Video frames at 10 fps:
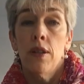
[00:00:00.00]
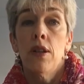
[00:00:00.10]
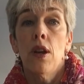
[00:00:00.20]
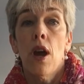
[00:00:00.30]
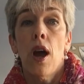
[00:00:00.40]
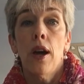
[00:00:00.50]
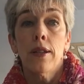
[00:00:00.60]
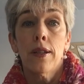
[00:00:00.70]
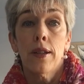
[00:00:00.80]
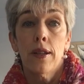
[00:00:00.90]

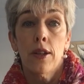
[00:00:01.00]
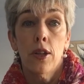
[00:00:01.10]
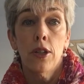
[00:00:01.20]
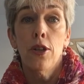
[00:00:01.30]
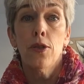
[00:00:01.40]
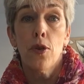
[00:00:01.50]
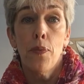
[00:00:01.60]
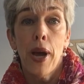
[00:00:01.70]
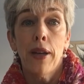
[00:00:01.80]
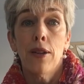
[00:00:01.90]
not good news or
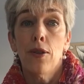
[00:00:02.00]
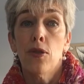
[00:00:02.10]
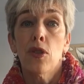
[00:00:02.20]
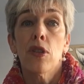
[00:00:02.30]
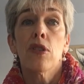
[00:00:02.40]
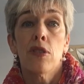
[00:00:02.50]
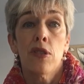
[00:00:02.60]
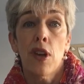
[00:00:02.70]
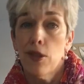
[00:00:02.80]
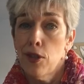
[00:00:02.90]
bad news,
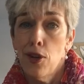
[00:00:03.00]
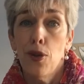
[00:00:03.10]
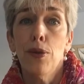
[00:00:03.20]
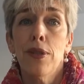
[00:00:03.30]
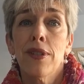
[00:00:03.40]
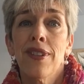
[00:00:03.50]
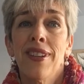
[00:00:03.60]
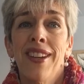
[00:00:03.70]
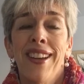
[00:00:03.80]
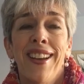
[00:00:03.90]
just news,
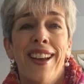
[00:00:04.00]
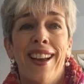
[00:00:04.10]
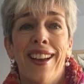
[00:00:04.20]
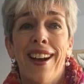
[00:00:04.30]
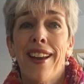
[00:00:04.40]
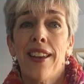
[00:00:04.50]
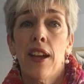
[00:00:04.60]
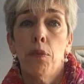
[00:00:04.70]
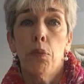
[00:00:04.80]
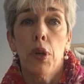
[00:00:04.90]
and I
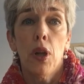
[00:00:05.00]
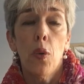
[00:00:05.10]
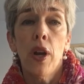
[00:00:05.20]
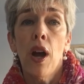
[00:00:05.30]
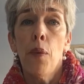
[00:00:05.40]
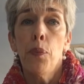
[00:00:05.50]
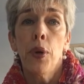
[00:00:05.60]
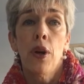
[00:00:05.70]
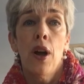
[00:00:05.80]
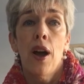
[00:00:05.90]
can blow it up,
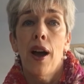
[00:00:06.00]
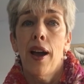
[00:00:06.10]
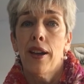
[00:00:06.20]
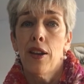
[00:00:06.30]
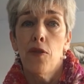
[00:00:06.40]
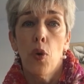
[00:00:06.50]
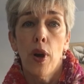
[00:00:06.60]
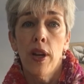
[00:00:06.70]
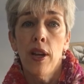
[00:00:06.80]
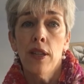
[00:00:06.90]
I can
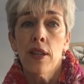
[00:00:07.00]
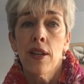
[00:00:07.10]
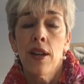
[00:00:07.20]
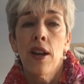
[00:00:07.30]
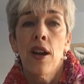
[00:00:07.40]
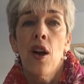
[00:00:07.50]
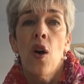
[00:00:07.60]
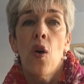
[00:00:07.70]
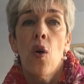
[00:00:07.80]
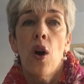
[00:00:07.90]
avoid it,
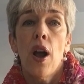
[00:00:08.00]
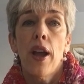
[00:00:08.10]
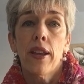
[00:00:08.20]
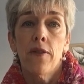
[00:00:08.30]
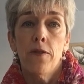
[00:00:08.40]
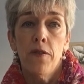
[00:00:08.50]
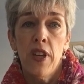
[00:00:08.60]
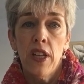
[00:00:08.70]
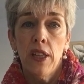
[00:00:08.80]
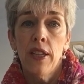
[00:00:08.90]
or I can
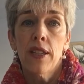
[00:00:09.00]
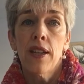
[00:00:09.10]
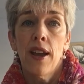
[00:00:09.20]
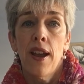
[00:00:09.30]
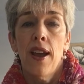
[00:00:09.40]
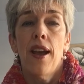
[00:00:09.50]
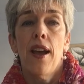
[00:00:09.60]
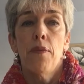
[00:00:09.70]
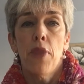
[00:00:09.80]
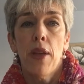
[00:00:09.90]
feel it
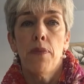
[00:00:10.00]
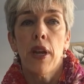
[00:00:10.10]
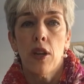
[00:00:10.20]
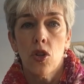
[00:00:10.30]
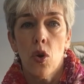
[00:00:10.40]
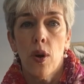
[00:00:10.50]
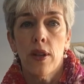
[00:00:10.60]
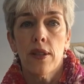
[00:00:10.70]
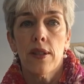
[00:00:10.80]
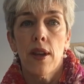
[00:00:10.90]
and then make a
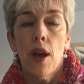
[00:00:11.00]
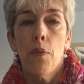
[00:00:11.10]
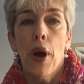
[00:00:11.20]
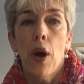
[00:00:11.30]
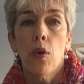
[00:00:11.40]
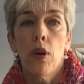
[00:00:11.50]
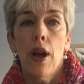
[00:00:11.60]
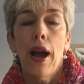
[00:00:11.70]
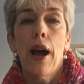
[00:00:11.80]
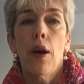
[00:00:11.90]
choice about
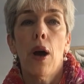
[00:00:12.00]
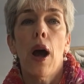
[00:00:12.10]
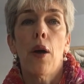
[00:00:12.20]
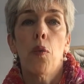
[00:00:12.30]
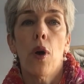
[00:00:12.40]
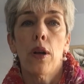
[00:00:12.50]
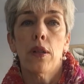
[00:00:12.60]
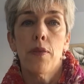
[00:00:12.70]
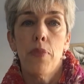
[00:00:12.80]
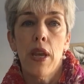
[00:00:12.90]
how I
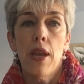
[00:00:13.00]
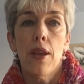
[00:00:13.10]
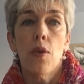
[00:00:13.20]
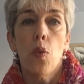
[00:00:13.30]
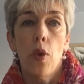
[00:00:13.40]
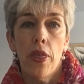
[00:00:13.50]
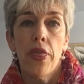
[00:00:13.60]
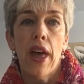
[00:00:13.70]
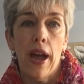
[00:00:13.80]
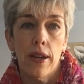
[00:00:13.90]
want to be
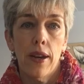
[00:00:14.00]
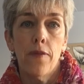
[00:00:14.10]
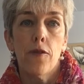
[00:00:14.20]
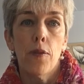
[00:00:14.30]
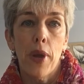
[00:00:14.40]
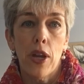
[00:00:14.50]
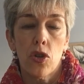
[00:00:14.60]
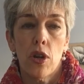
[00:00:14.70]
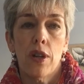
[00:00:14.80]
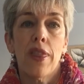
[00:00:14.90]
with that
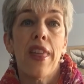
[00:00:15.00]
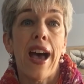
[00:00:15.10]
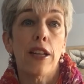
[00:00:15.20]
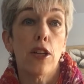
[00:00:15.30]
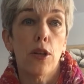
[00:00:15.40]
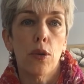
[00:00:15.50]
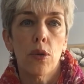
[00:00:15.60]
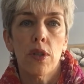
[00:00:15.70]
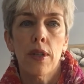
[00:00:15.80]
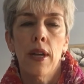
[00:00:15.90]
information, that
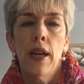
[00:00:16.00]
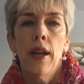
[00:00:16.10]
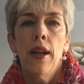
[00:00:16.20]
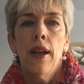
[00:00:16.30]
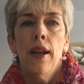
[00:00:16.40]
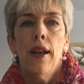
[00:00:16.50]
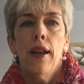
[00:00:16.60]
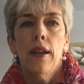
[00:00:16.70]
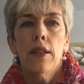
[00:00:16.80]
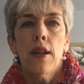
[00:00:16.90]
news.
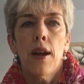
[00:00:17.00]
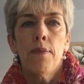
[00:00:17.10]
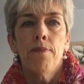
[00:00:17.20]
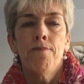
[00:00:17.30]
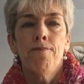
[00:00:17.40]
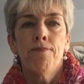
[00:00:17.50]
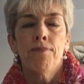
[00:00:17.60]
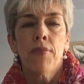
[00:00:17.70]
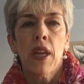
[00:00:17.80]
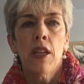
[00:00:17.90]
And
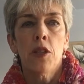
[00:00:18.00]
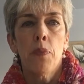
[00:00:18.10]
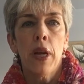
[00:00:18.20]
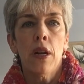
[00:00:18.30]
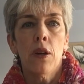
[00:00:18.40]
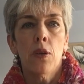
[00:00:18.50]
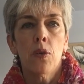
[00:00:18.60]
it's been a